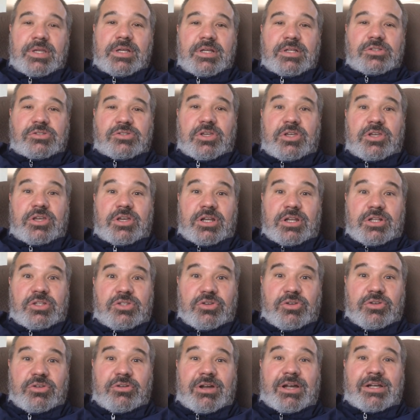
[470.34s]
So you're going to
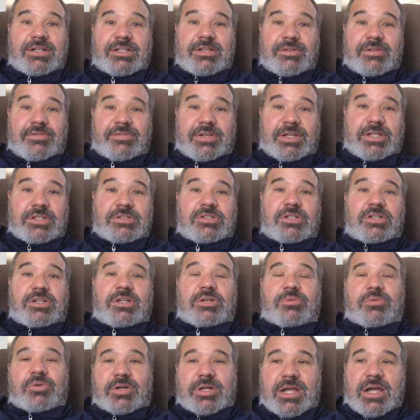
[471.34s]
do your activity. So you're going to
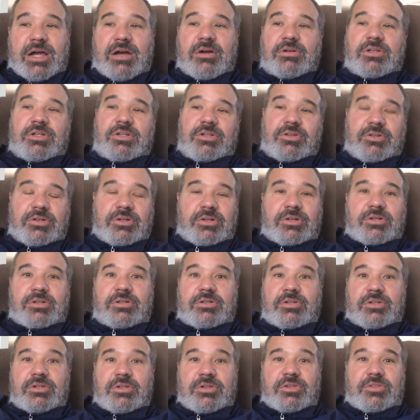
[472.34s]
work out. You do your,
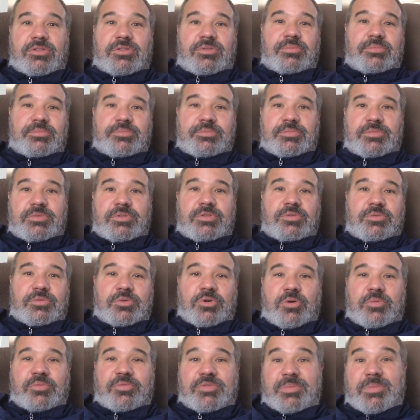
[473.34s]

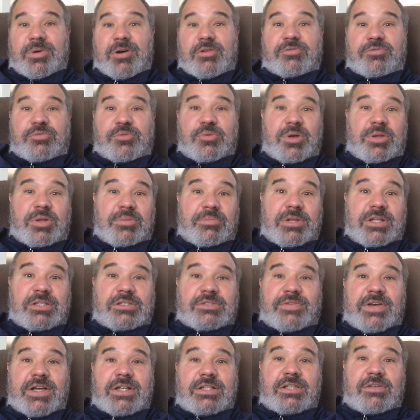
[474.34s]
hopefully about 40 minutes
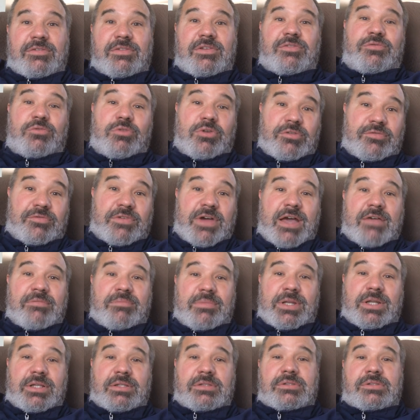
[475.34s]
of activity, 45
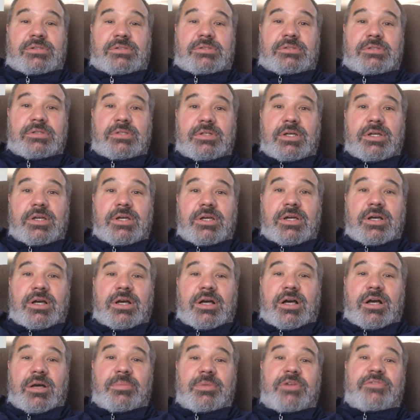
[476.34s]
minutes,
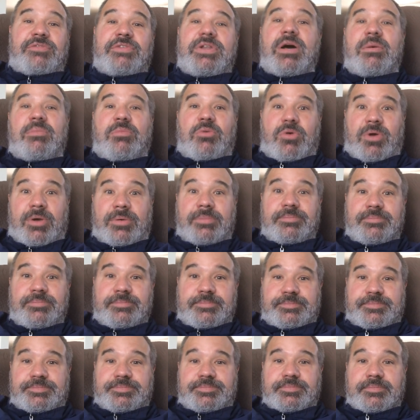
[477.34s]
if not more.
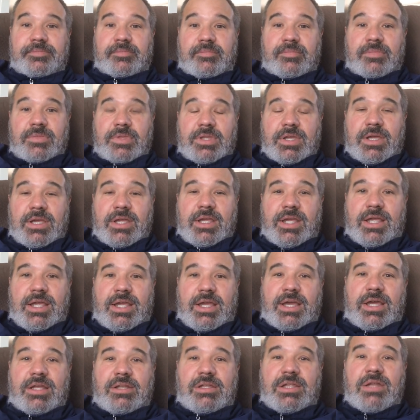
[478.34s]

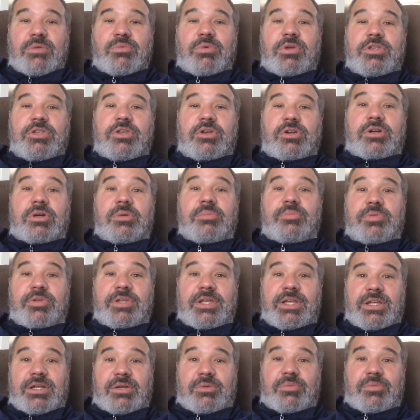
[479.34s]
And then when you're completed